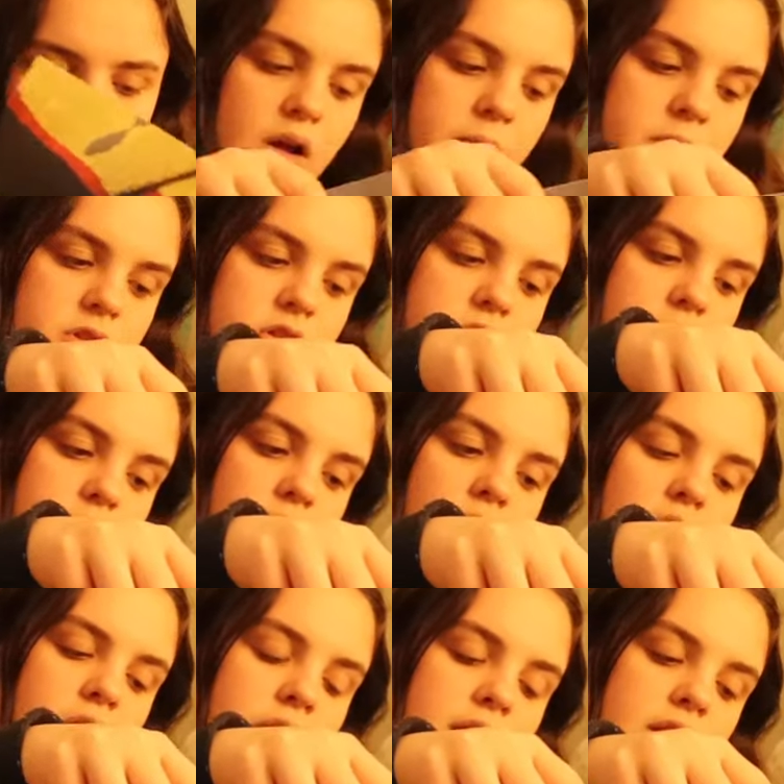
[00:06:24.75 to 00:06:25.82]
Not much is going
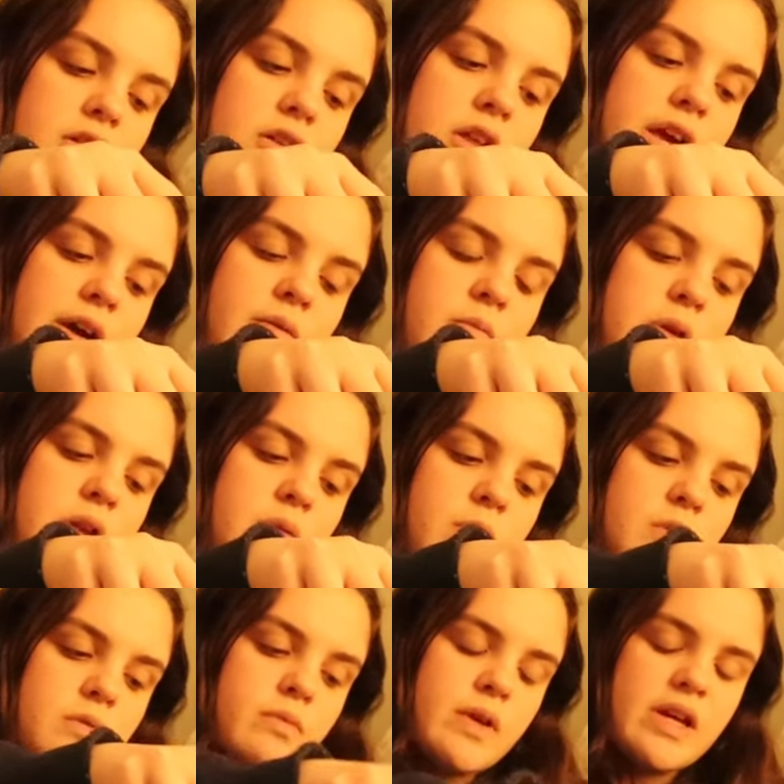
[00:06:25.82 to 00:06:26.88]
on. I literally haven't been
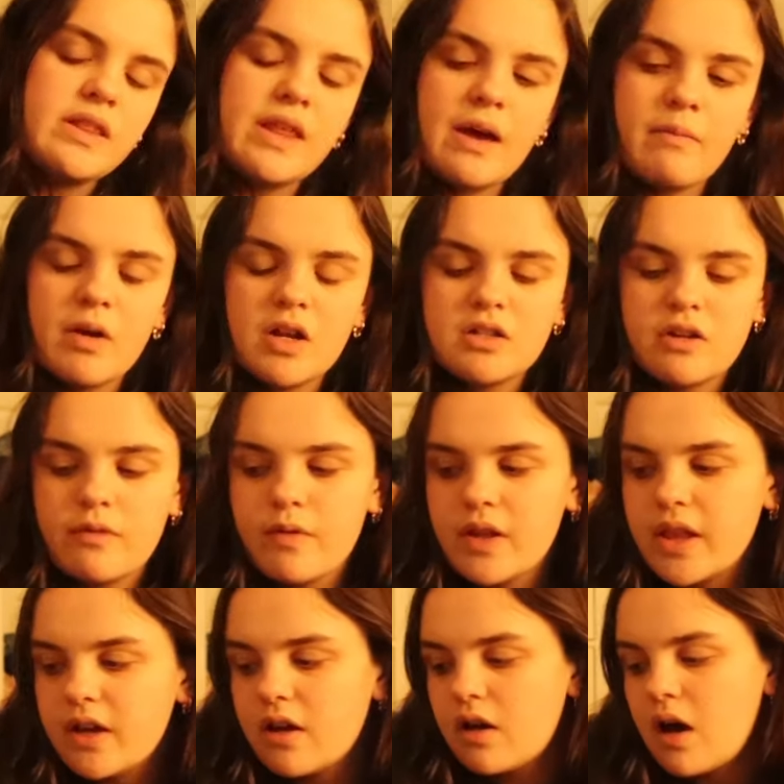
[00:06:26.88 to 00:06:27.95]
able to read that much. I've
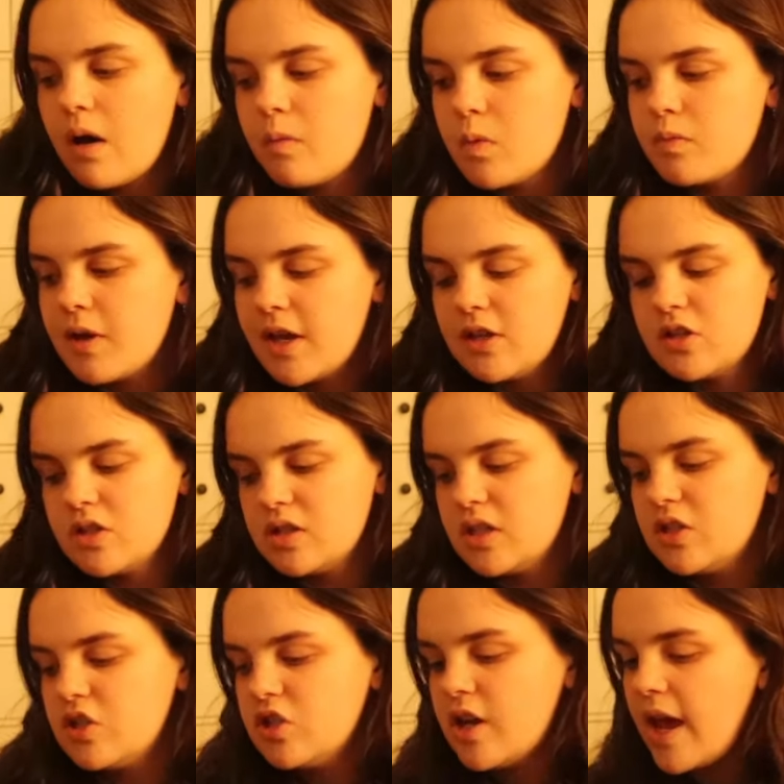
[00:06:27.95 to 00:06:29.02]
read like a couple pages
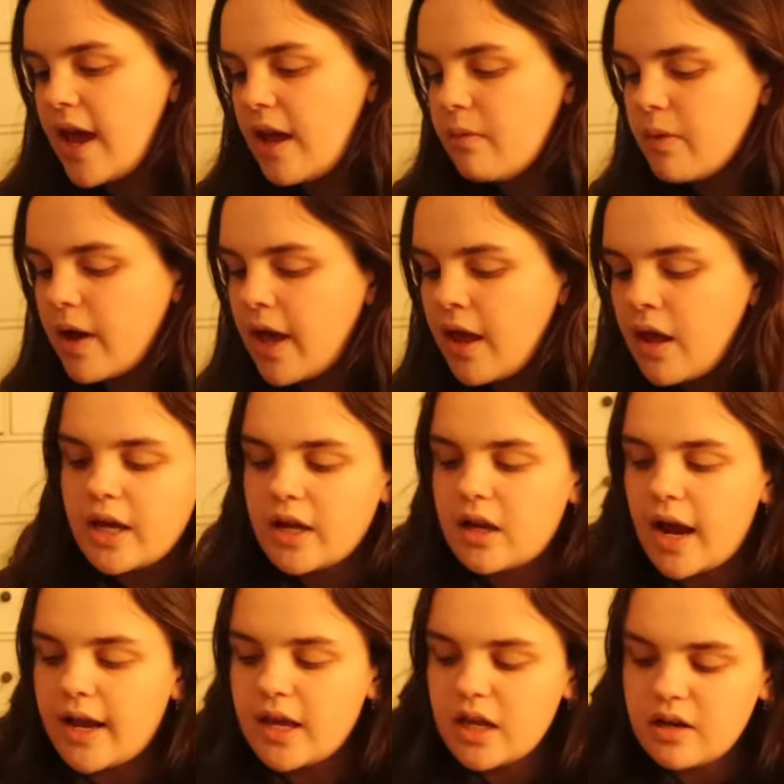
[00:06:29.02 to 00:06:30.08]
each day, but
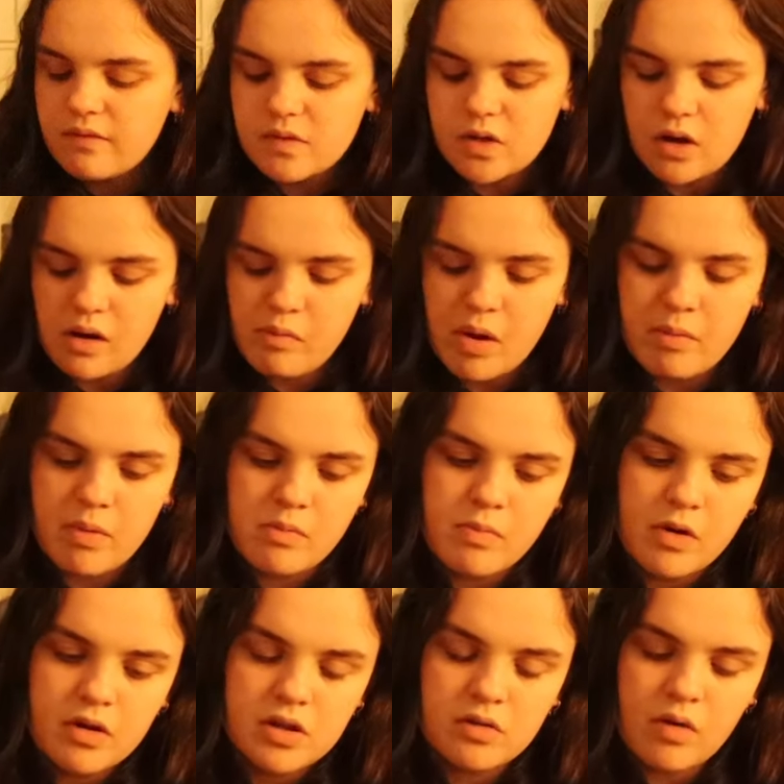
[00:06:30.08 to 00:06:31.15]
like I can't even talk about my
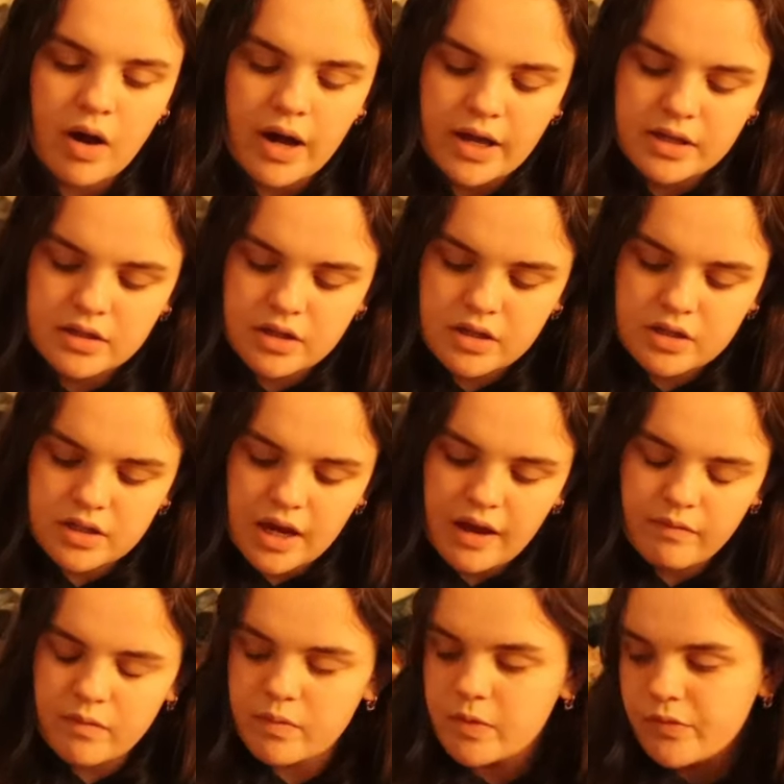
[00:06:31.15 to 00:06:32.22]
book, you guys, because I
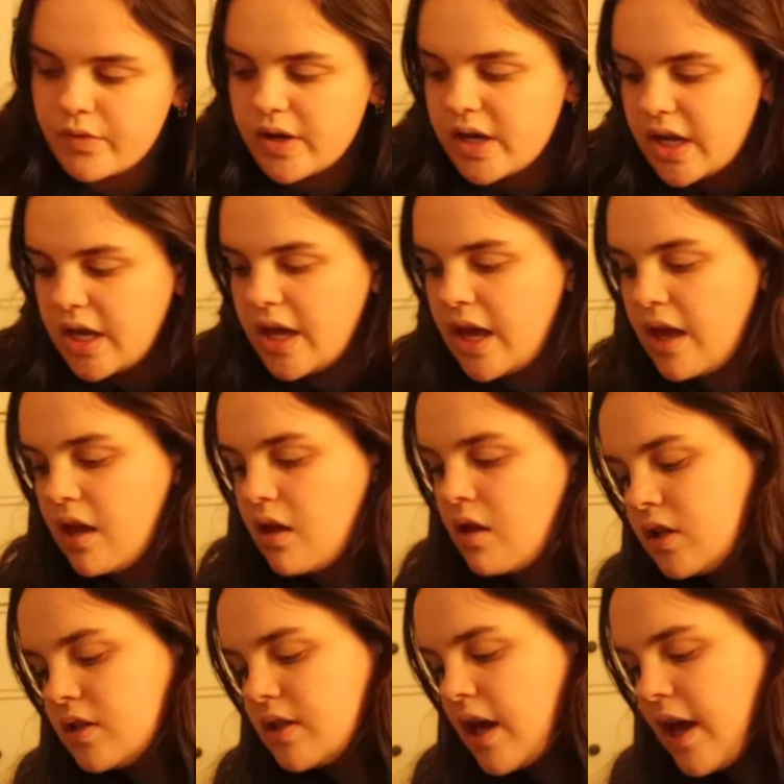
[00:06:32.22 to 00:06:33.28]
haven't been reading it
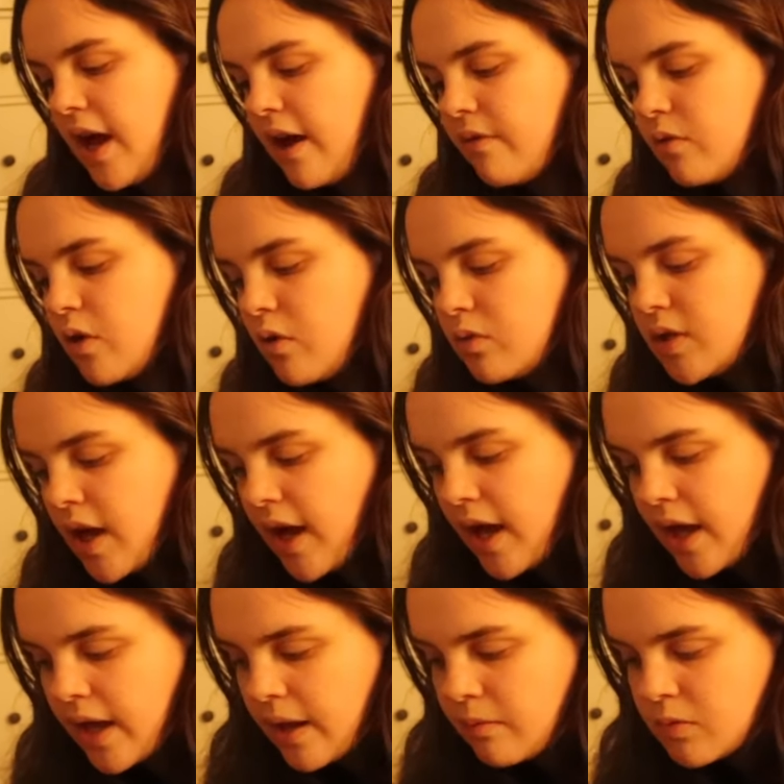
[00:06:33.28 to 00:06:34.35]
because I have no
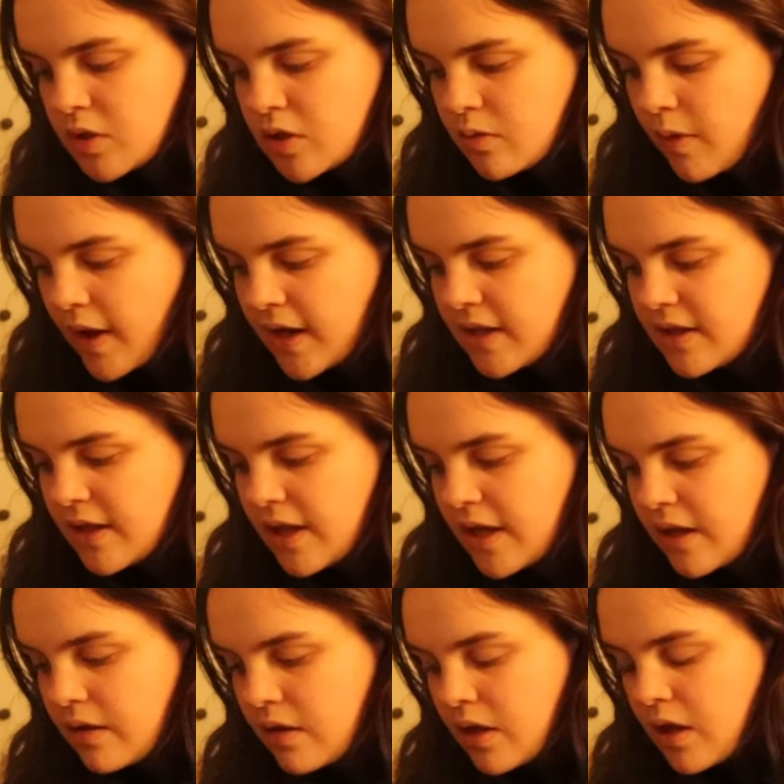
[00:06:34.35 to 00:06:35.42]
time to do
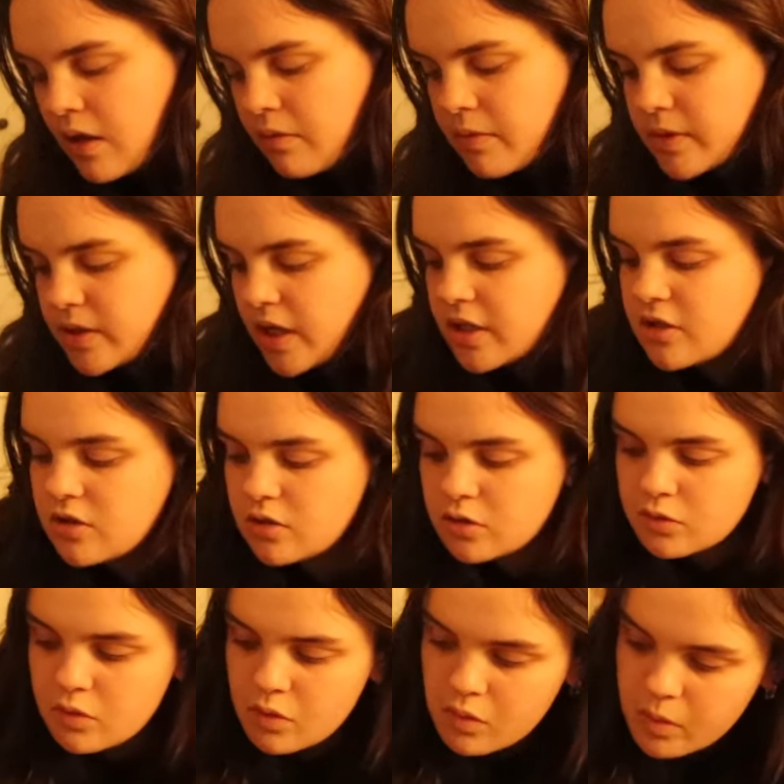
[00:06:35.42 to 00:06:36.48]
anything besides
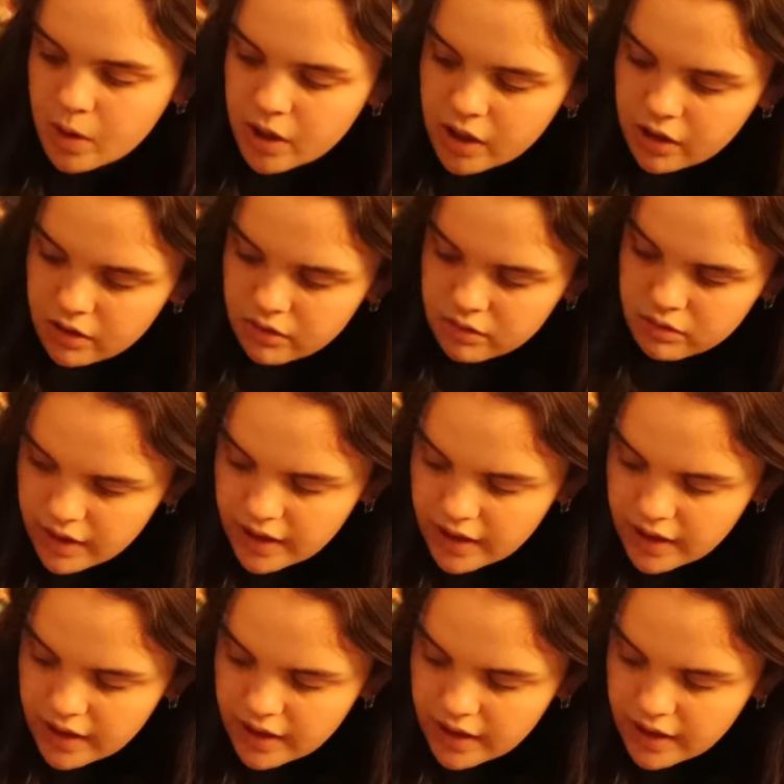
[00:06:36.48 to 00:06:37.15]
schoolwork.